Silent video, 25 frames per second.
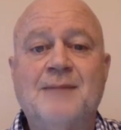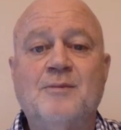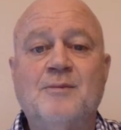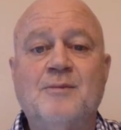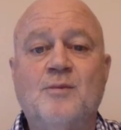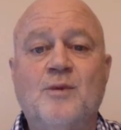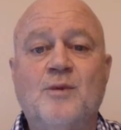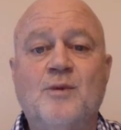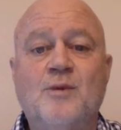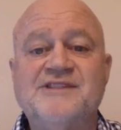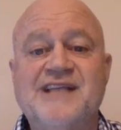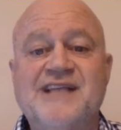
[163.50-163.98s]

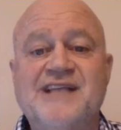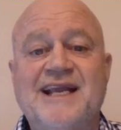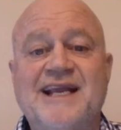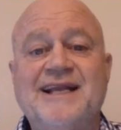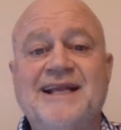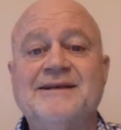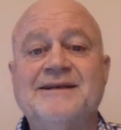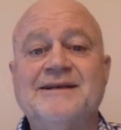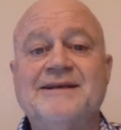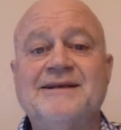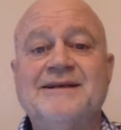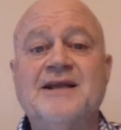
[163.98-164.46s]
We've
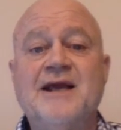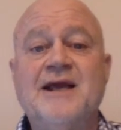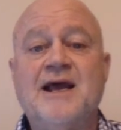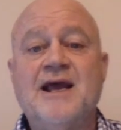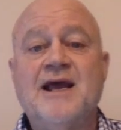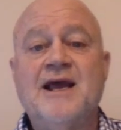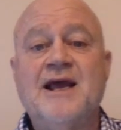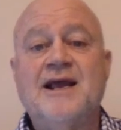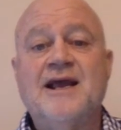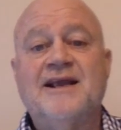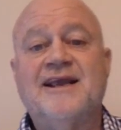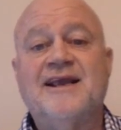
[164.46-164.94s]
seen
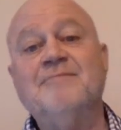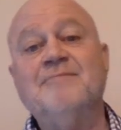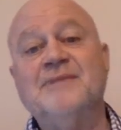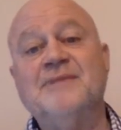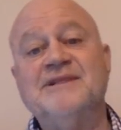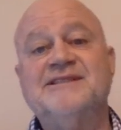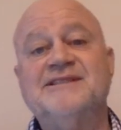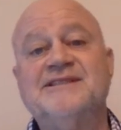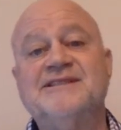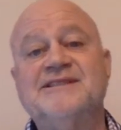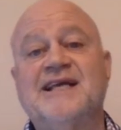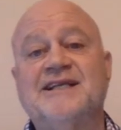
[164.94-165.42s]

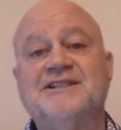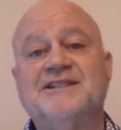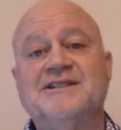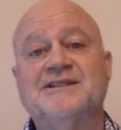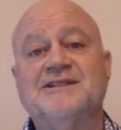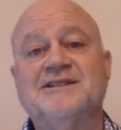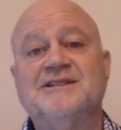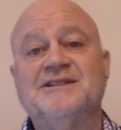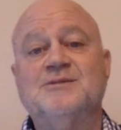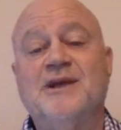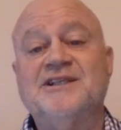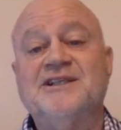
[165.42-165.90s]
governments such
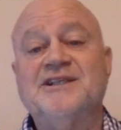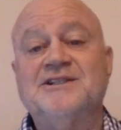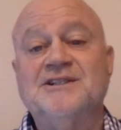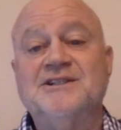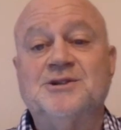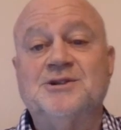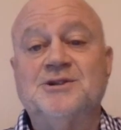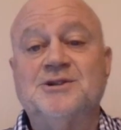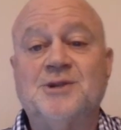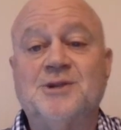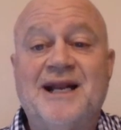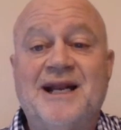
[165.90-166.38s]
as Western
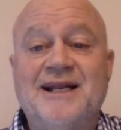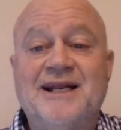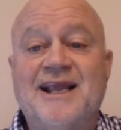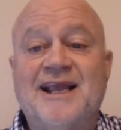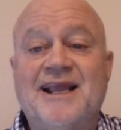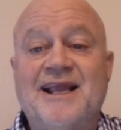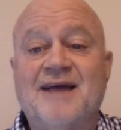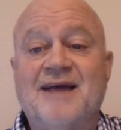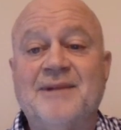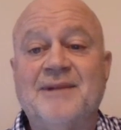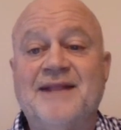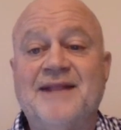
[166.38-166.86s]
Australia
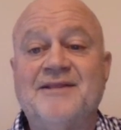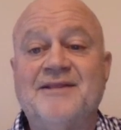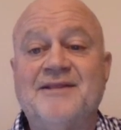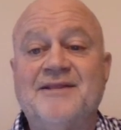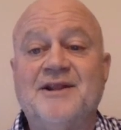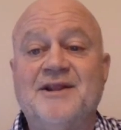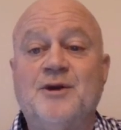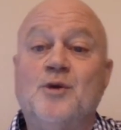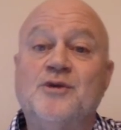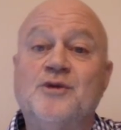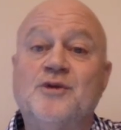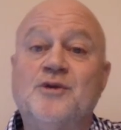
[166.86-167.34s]
Government and
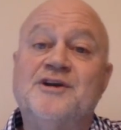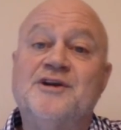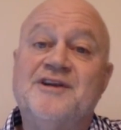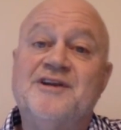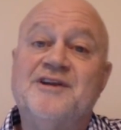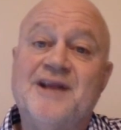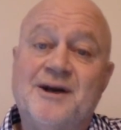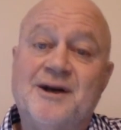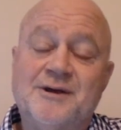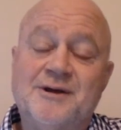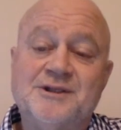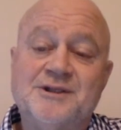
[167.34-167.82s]
the Northern
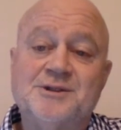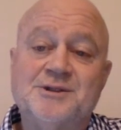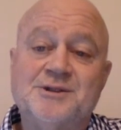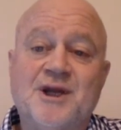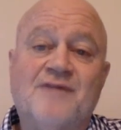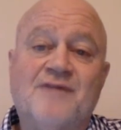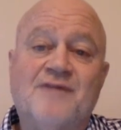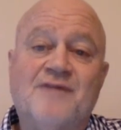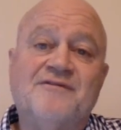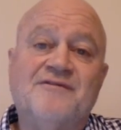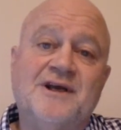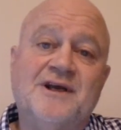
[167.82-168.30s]
Territory
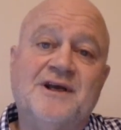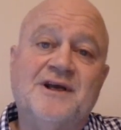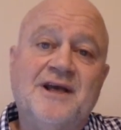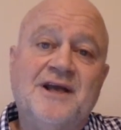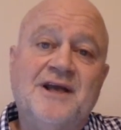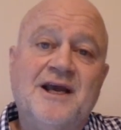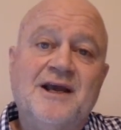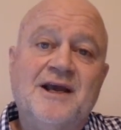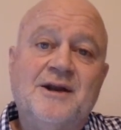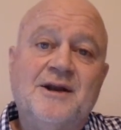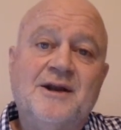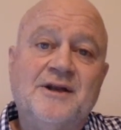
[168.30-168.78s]
offer,
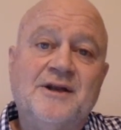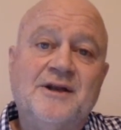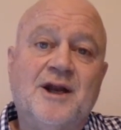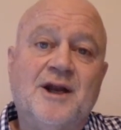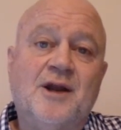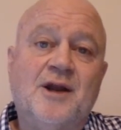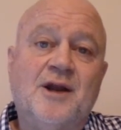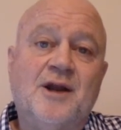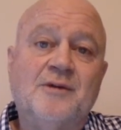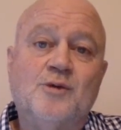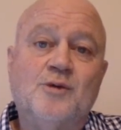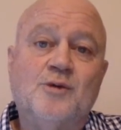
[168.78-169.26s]

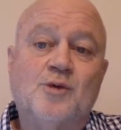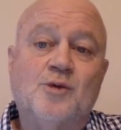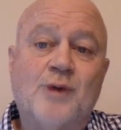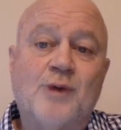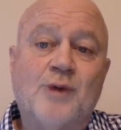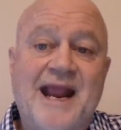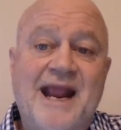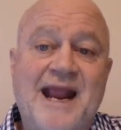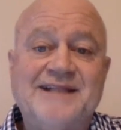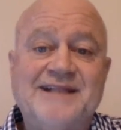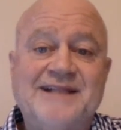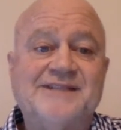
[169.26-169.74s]

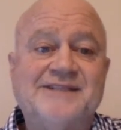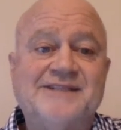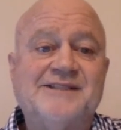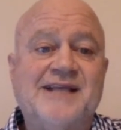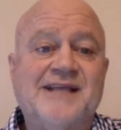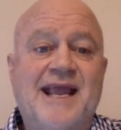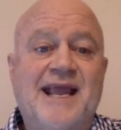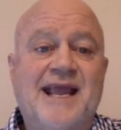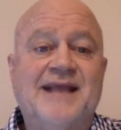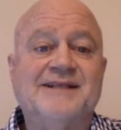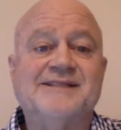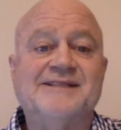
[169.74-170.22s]
grants
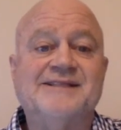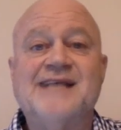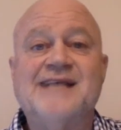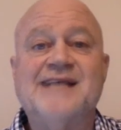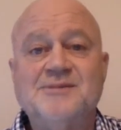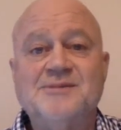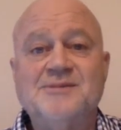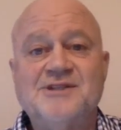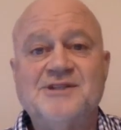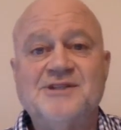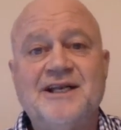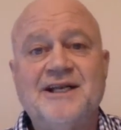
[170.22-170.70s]
and
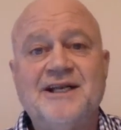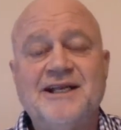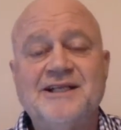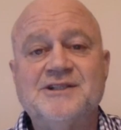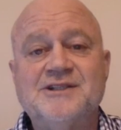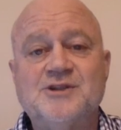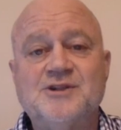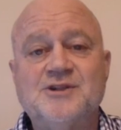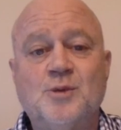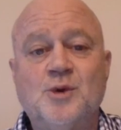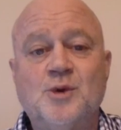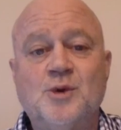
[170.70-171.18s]

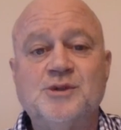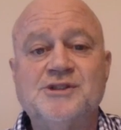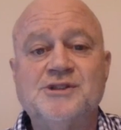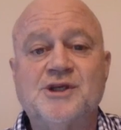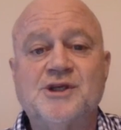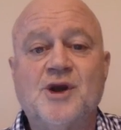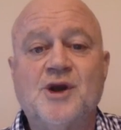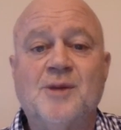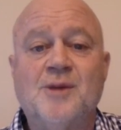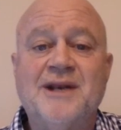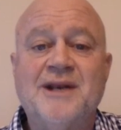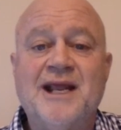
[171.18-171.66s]
subsidies towards
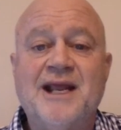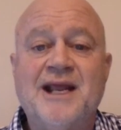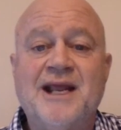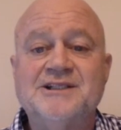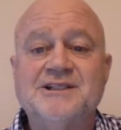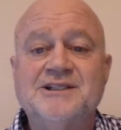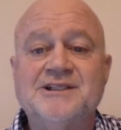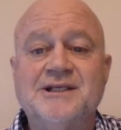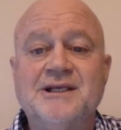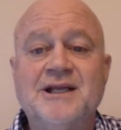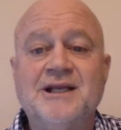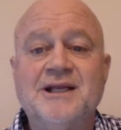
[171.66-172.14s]

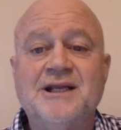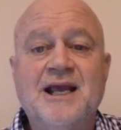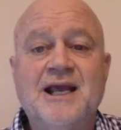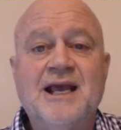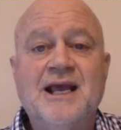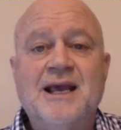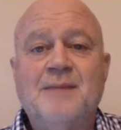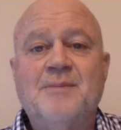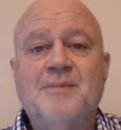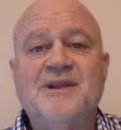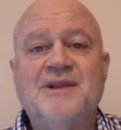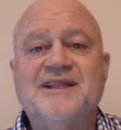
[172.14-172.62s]
accommodation,
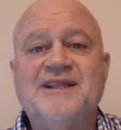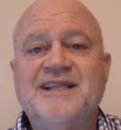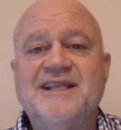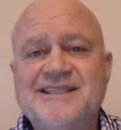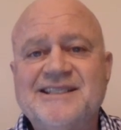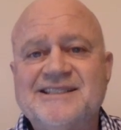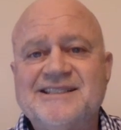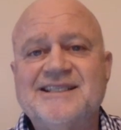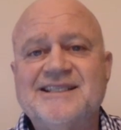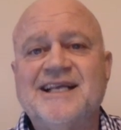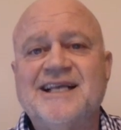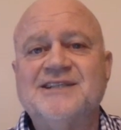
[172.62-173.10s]
but
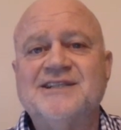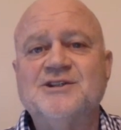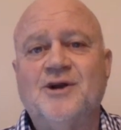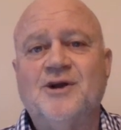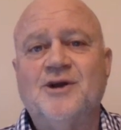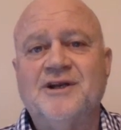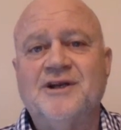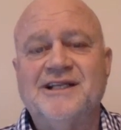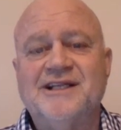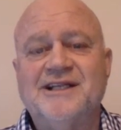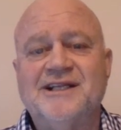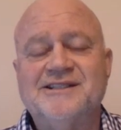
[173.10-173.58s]
this does
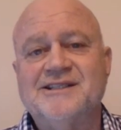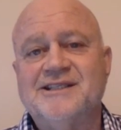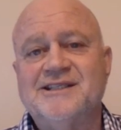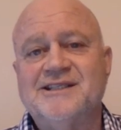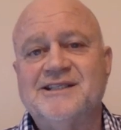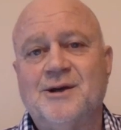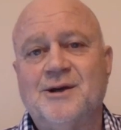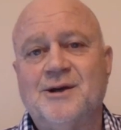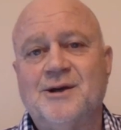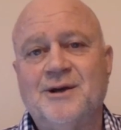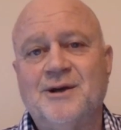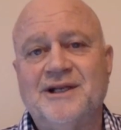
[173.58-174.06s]
not
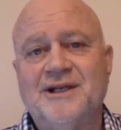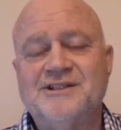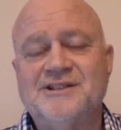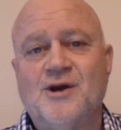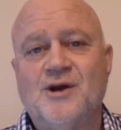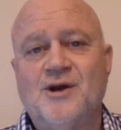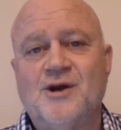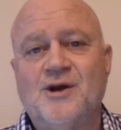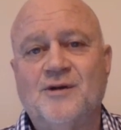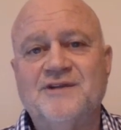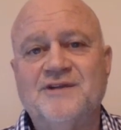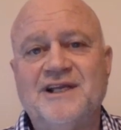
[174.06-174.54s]
necessarily
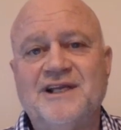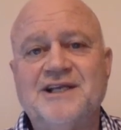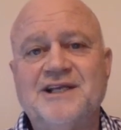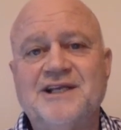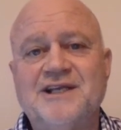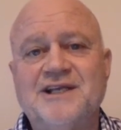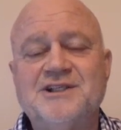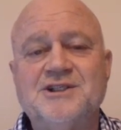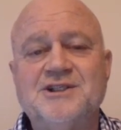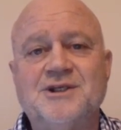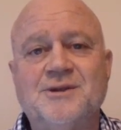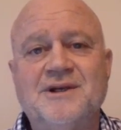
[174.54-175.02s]
solve the
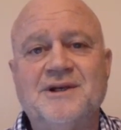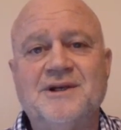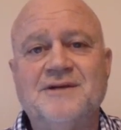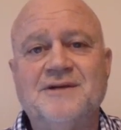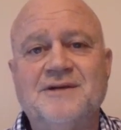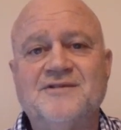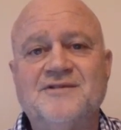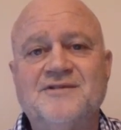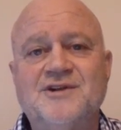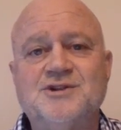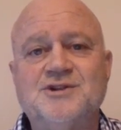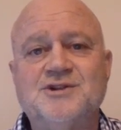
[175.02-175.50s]
issue. And
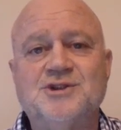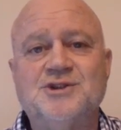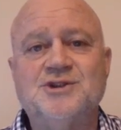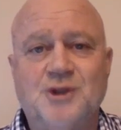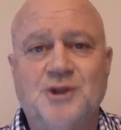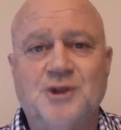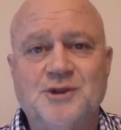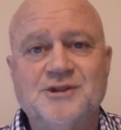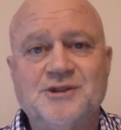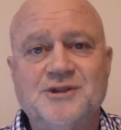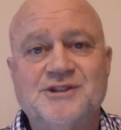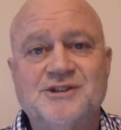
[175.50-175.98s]
if the
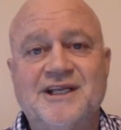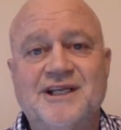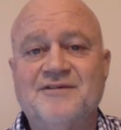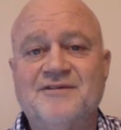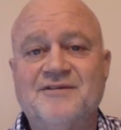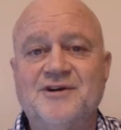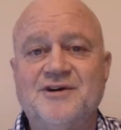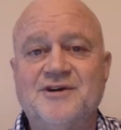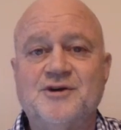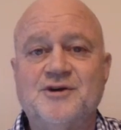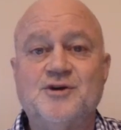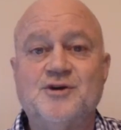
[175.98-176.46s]
students are
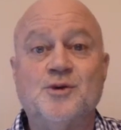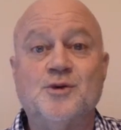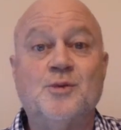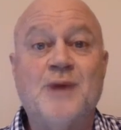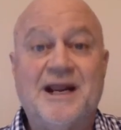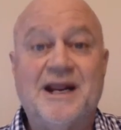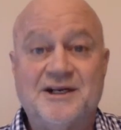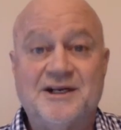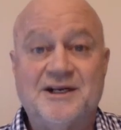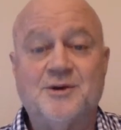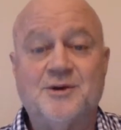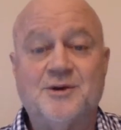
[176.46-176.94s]
given
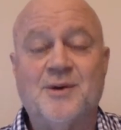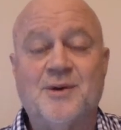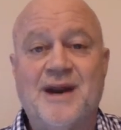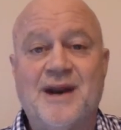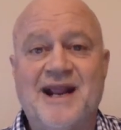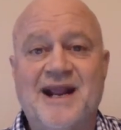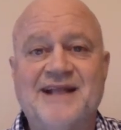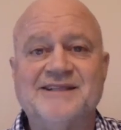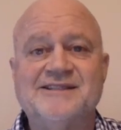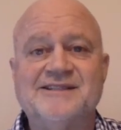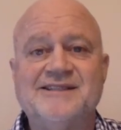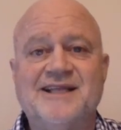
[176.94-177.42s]
direct
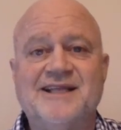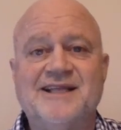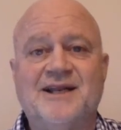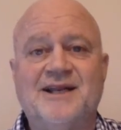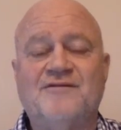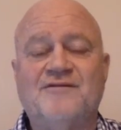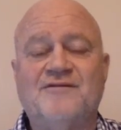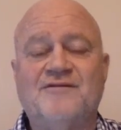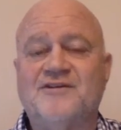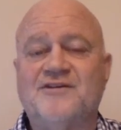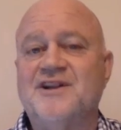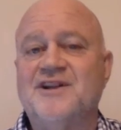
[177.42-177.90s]
grants, then
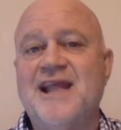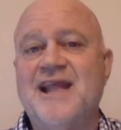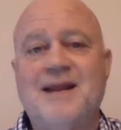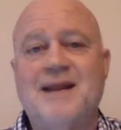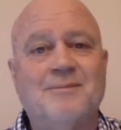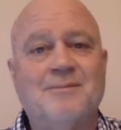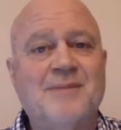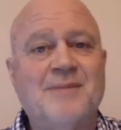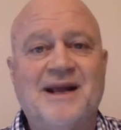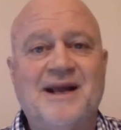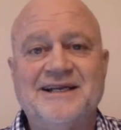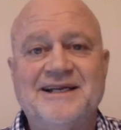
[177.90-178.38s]
often
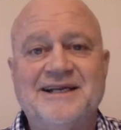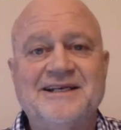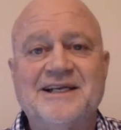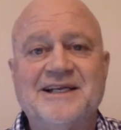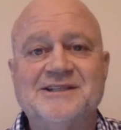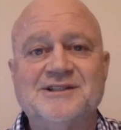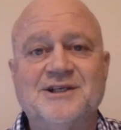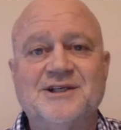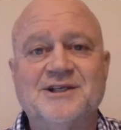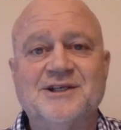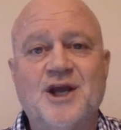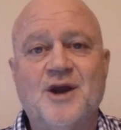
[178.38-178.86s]
that money
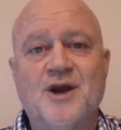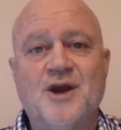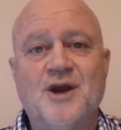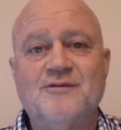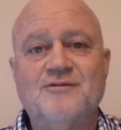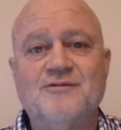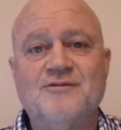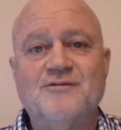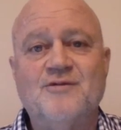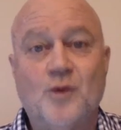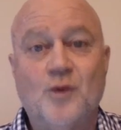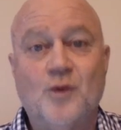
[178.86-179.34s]
doesn't go
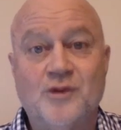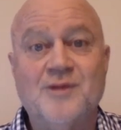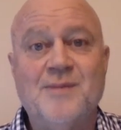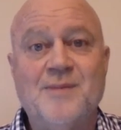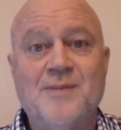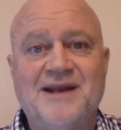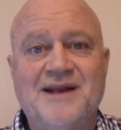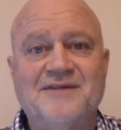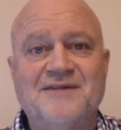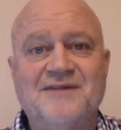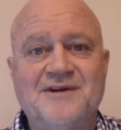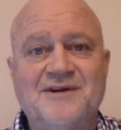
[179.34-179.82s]
for the
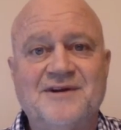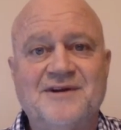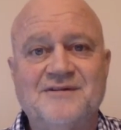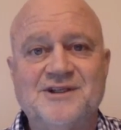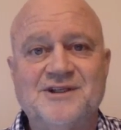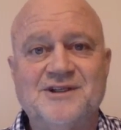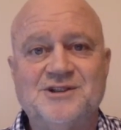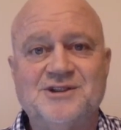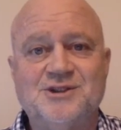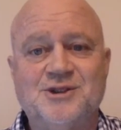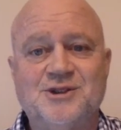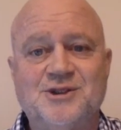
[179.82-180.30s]
benefit of
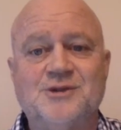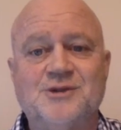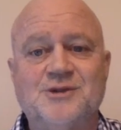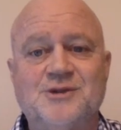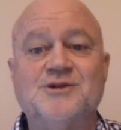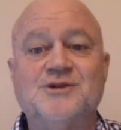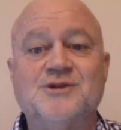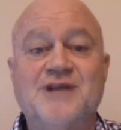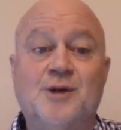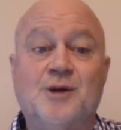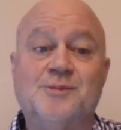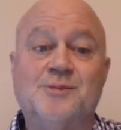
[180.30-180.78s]
the
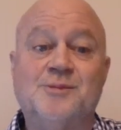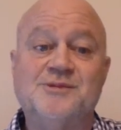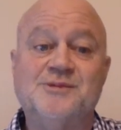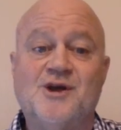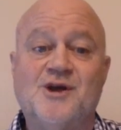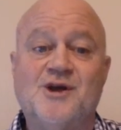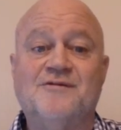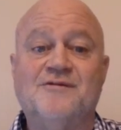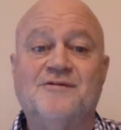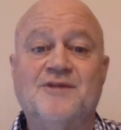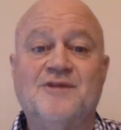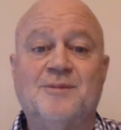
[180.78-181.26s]
student to help solve the